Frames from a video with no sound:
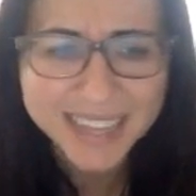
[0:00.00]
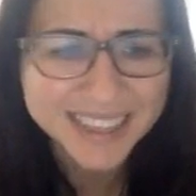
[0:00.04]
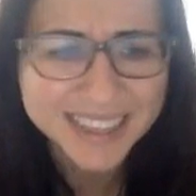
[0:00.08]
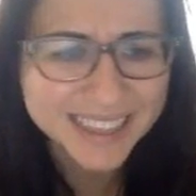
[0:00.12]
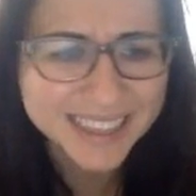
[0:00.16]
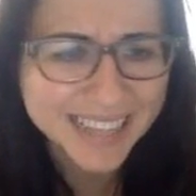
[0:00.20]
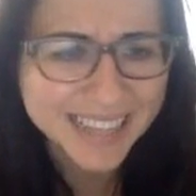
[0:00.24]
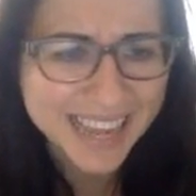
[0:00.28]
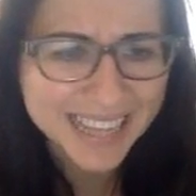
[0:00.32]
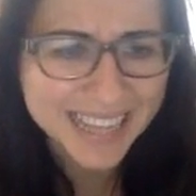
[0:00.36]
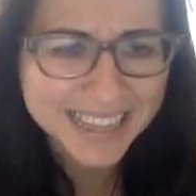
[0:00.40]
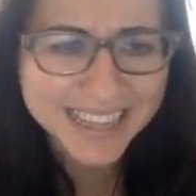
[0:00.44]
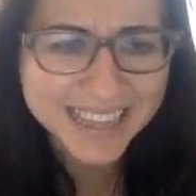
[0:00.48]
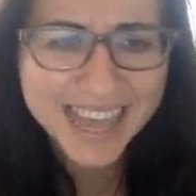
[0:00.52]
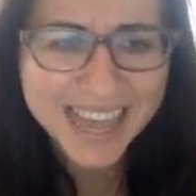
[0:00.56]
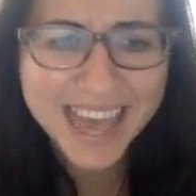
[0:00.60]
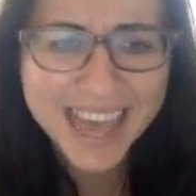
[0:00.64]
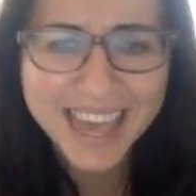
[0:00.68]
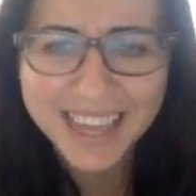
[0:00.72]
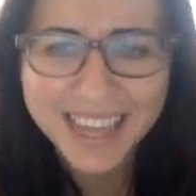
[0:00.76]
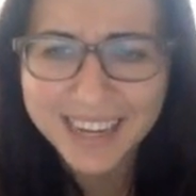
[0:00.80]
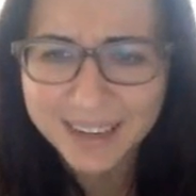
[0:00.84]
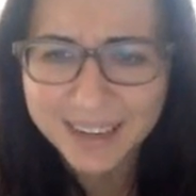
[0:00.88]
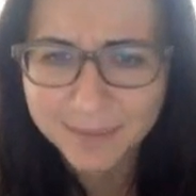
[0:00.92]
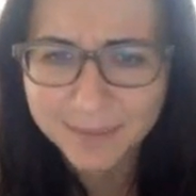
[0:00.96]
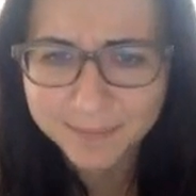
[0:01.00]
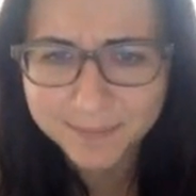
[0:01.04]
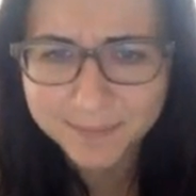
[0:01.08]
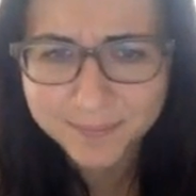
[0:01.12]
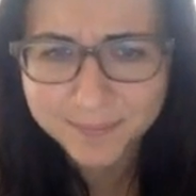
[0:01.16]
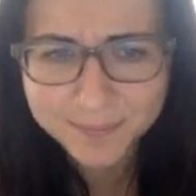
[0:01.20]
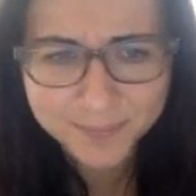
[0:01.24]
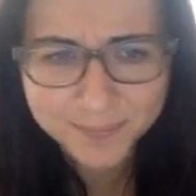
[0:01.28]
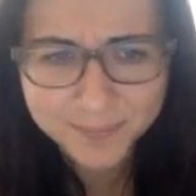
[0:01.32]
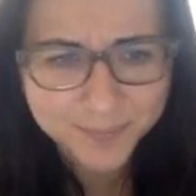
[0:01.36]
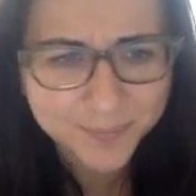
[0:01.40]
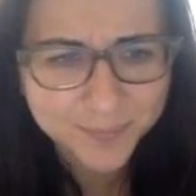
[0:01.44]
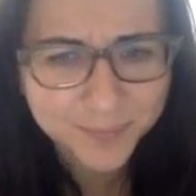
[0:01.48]
late then and
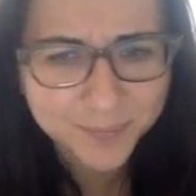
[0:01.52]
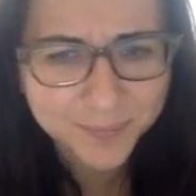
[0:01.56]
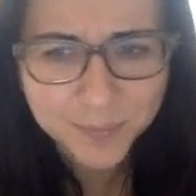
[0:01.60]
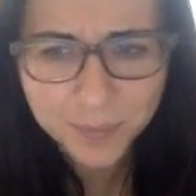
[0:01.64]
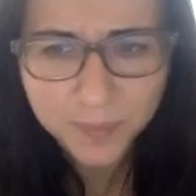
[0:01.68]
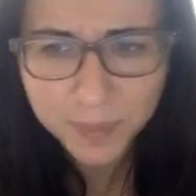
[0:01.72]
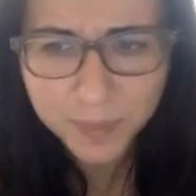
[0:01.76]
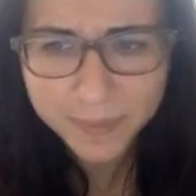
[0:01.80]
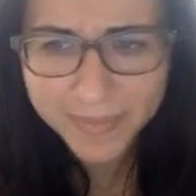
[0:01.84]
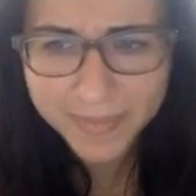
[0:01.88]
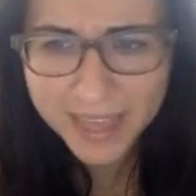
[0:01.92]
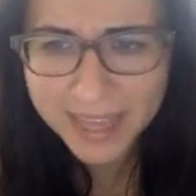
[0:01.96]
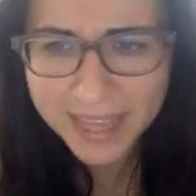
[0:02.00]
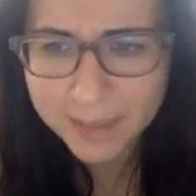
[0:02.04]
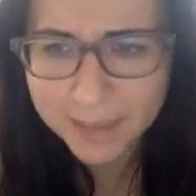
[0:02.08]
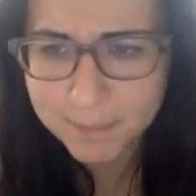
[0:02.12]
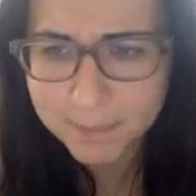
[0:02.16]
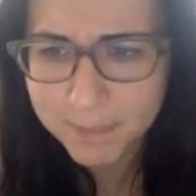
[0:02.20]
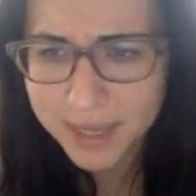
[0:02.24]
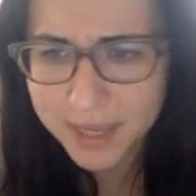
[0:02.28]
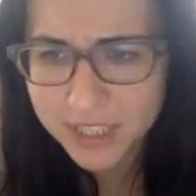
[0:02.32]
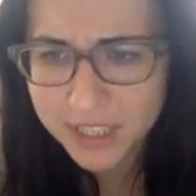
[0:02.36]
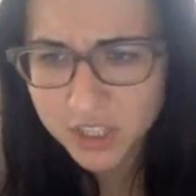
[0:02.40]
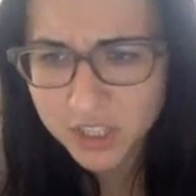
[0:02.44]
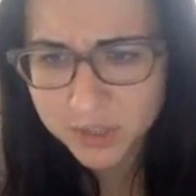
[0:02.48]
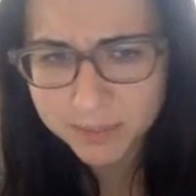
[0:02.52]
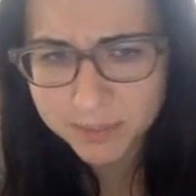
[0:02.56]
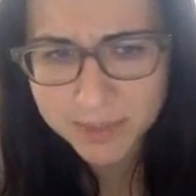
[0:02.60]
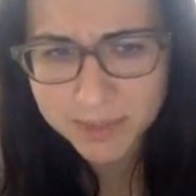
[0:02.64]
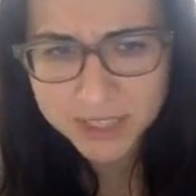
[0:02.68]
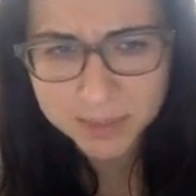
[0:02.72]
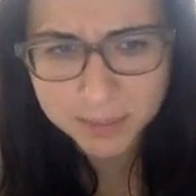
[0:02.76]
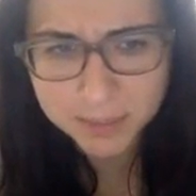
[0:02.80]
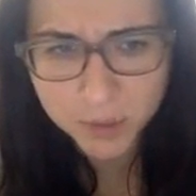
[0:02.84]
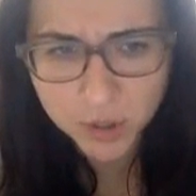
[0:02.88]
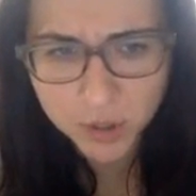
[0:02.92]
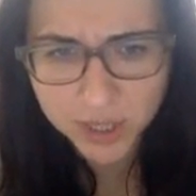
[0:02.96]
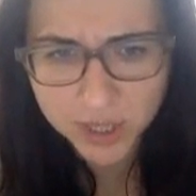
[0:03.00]
much
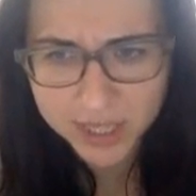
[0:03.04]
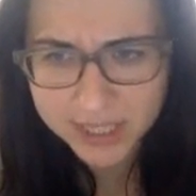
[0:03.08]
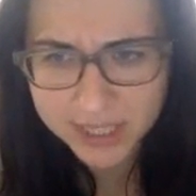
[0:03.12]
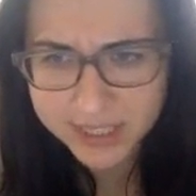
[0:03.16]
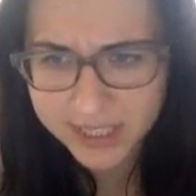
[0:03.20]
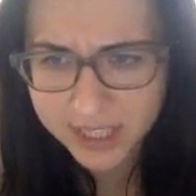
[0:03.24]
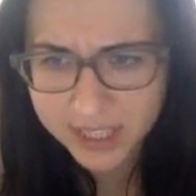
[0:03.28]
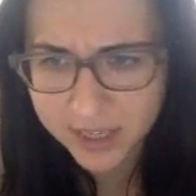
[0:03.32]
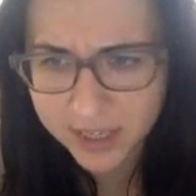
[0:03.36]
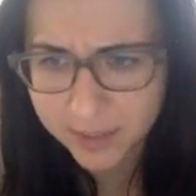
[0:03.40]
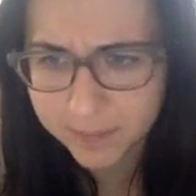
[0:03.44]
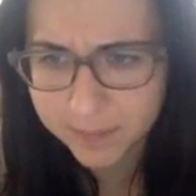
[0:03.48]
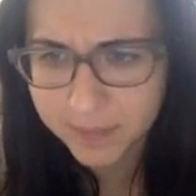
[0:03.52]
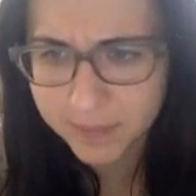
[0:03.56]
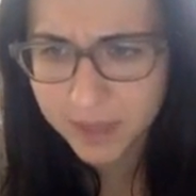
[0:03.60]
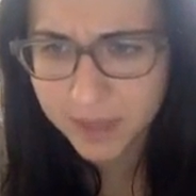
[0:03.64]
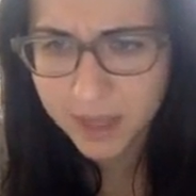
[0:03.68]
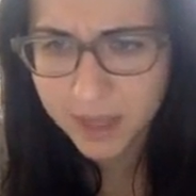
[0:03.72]
more easier.